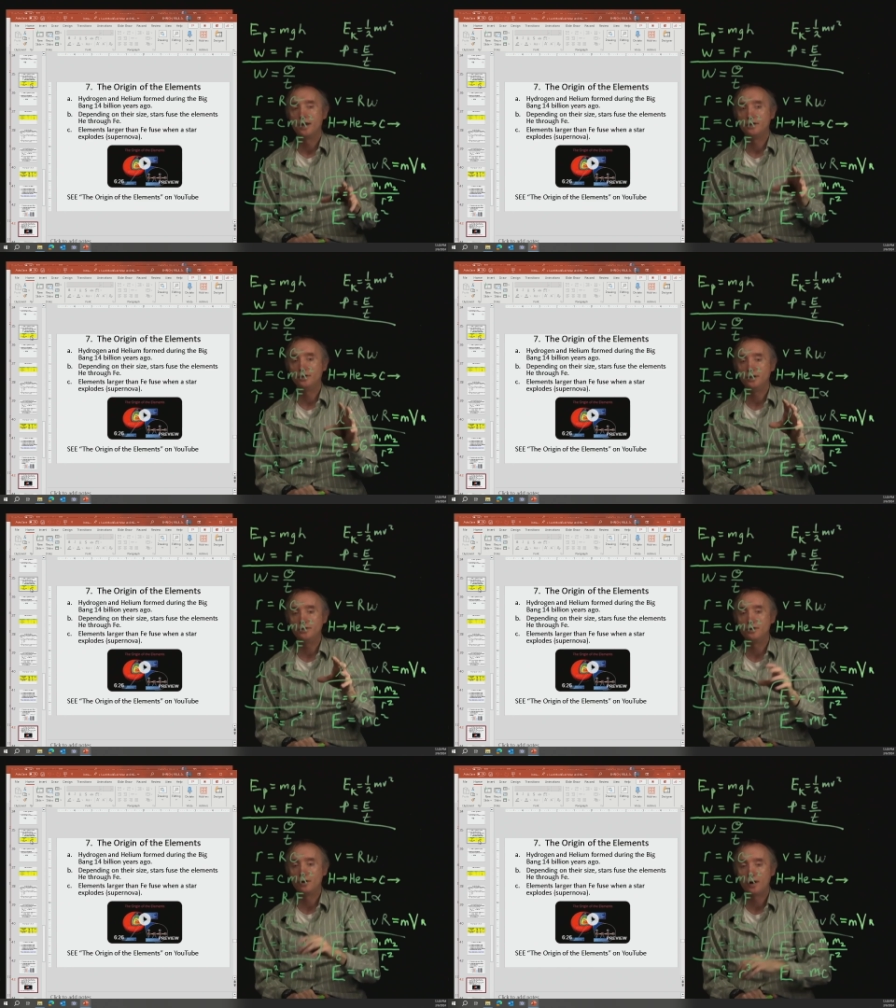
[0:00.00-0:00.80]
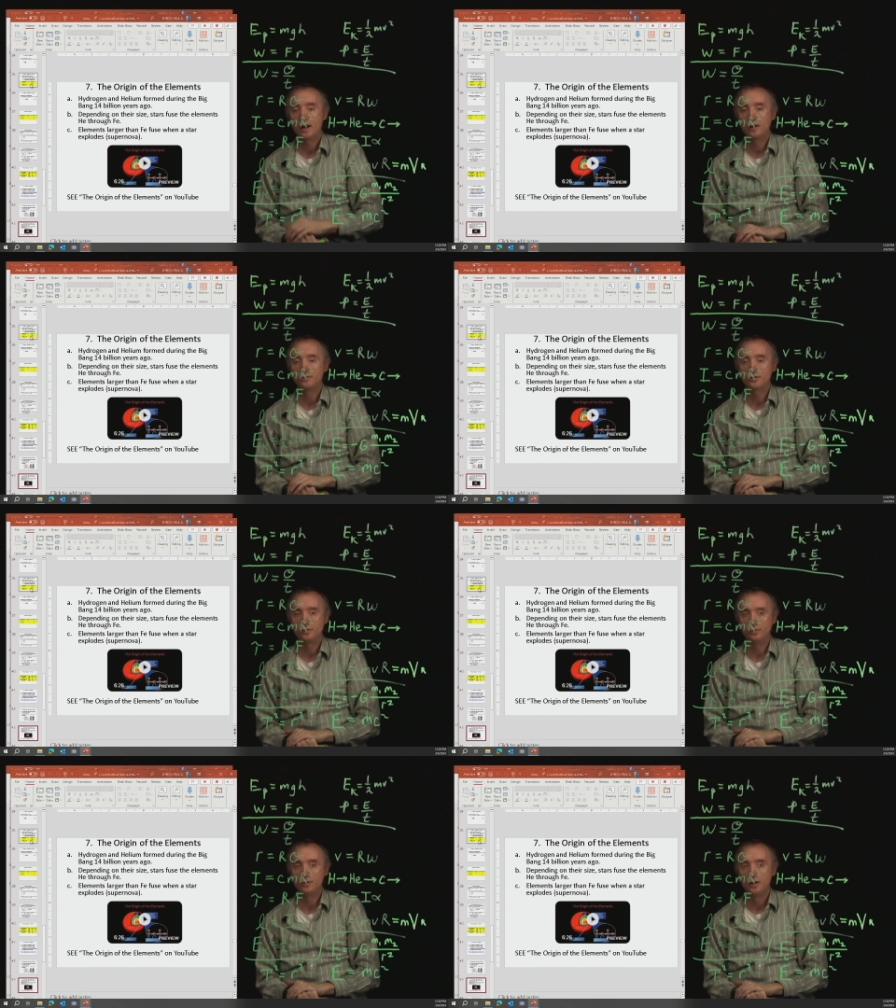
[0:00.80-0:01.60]
and you need to know how
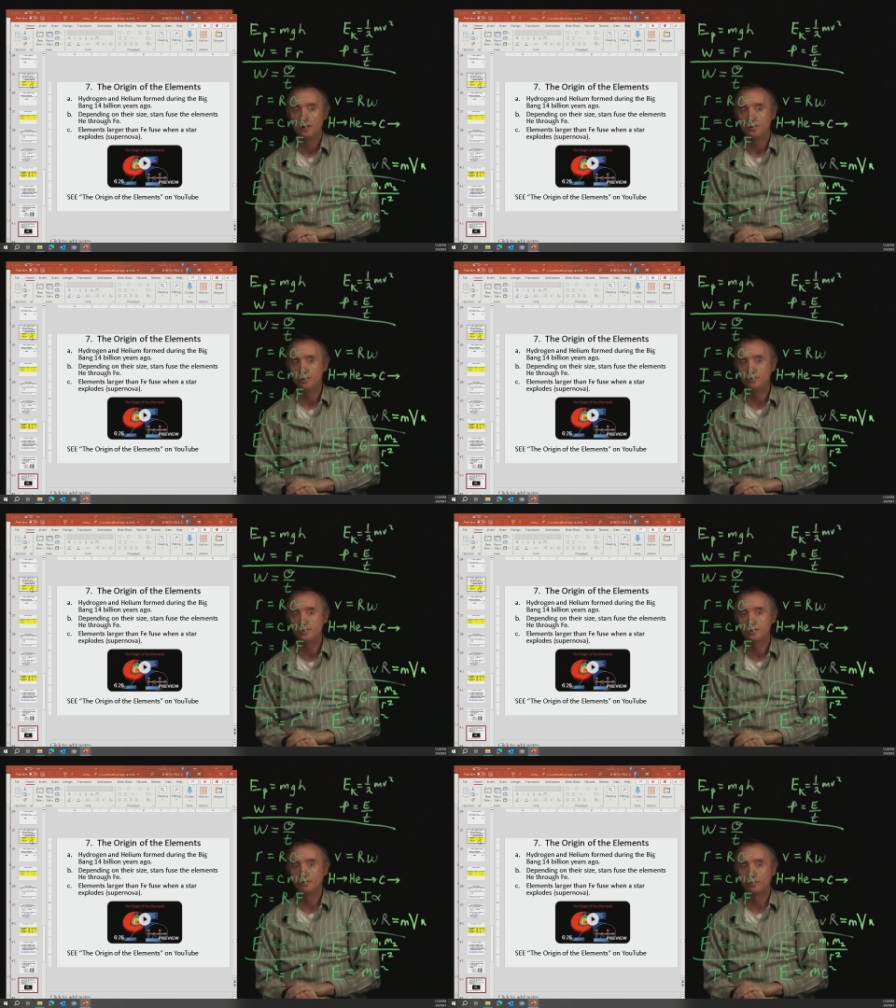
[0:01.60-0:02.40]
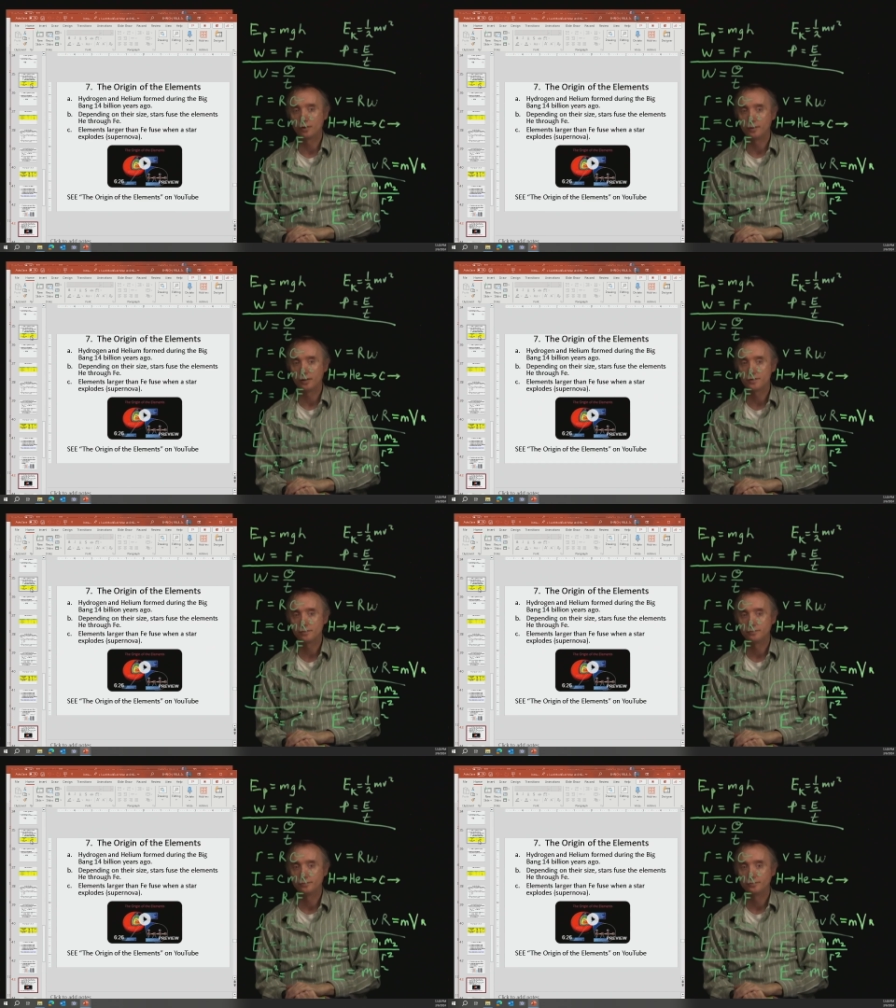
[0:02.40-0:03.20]
to use the formulas.